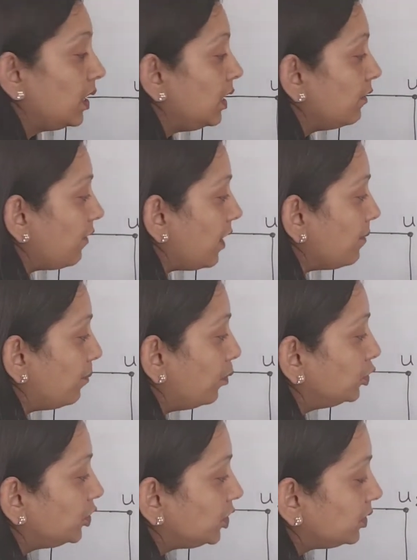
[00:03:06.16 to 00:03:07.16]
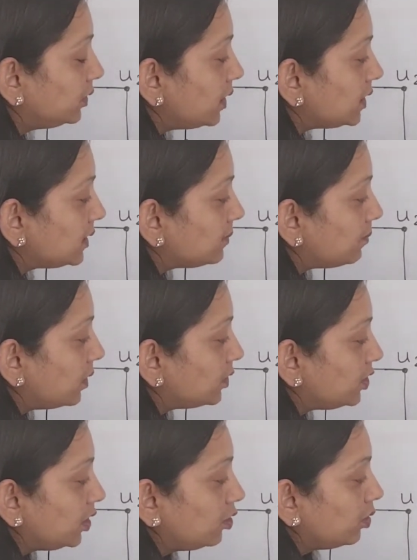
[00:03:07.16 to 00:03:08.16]
If I push this
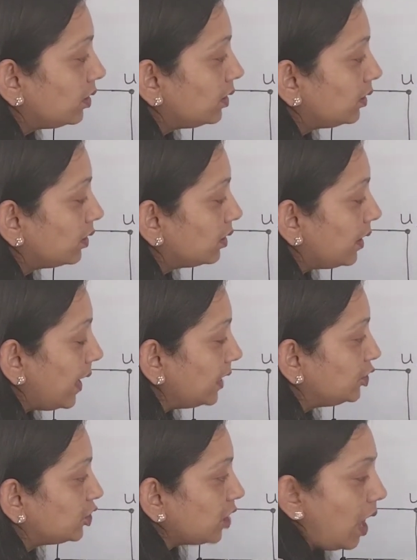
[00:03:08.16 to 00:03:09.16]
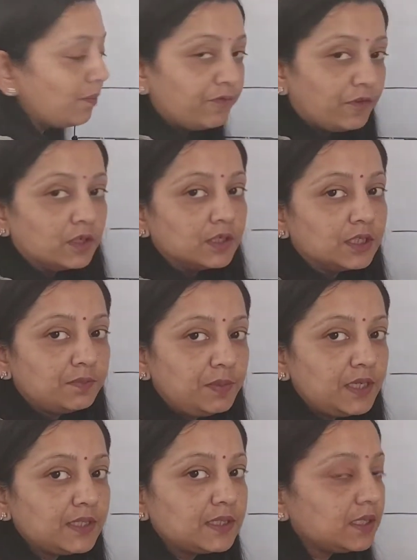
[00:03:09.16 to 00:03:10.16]
particular edge upwards,
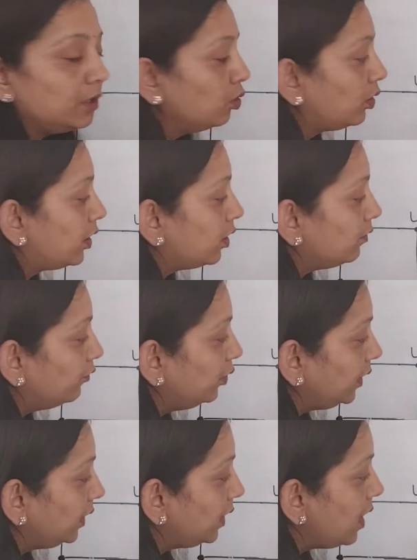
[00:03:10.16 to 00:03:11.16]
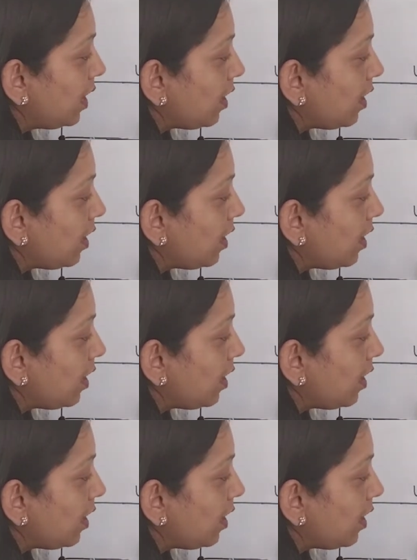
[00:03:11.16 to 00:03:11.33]
please look carefully.